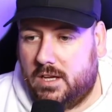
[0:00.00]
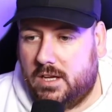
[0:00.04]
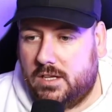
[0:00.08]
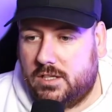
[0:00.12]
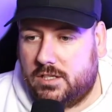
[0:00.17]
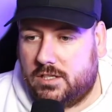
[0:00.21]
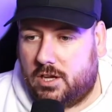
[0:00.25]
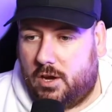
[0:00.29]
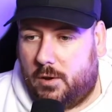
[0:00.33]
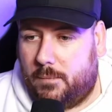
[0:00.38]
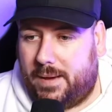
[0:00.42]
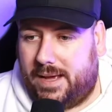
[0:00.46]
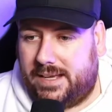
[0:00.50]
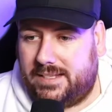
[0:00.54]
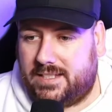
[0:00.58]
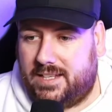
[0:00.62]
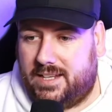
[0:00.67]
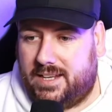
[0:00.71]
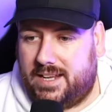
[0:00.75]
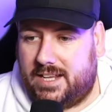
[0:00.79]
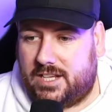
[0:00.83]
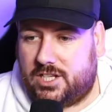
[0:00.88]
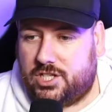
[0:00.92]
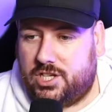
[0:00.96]
So
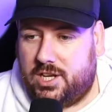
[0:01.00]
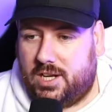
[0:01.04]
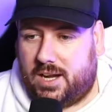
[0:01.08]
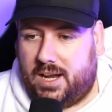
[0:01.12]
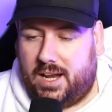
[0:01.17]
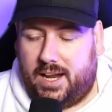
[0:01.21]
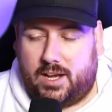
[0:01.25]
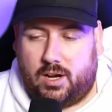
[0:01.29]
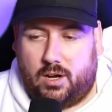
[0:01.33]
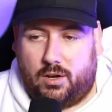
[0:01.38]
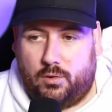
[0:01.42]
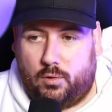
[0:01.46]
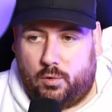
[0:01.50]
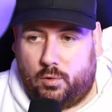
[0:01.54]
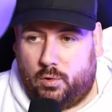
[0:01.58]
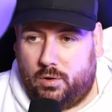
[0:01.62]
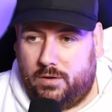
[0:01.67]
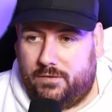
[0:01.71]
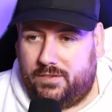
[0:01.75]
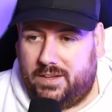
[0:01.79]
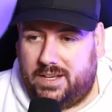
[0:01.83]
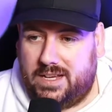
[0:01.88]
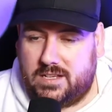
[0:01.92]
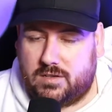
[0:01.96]
basically, let's click on all
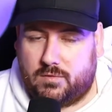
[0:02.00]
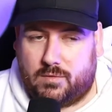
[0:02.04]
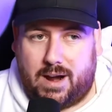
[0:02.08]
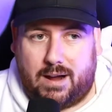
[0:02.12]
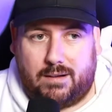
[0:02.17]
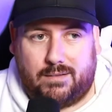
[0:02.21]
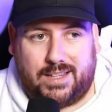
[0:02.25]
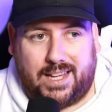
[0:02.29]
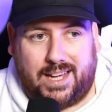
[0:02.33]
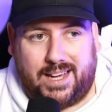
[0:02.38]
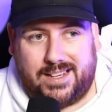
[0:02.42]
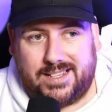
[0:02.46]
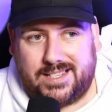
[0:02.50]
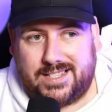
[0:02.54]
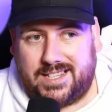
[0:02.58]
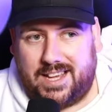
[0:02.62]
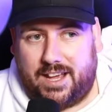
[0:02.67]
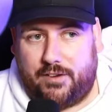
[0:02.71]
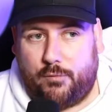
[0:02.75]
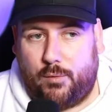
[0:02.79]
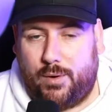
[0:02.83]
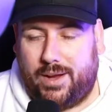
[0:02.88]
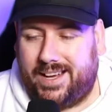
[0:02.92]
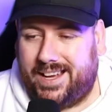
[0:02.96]
of these around here, see
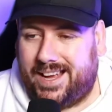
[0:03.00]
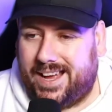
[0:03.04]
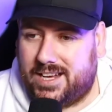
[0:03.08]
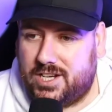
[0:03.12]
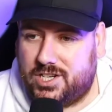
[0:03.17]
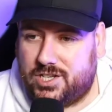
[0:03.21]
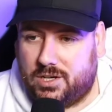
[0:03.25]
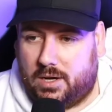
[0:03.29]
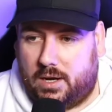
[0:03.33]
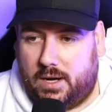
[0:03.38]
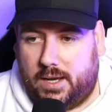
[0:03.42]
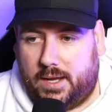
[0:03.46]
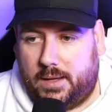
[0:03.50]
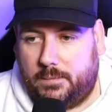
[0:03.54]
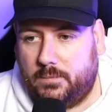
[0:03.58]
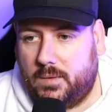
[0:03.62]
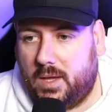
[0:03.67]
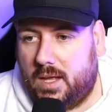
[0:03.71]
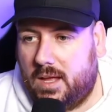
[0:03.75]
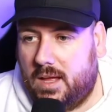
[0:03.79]
if we can get a shiny.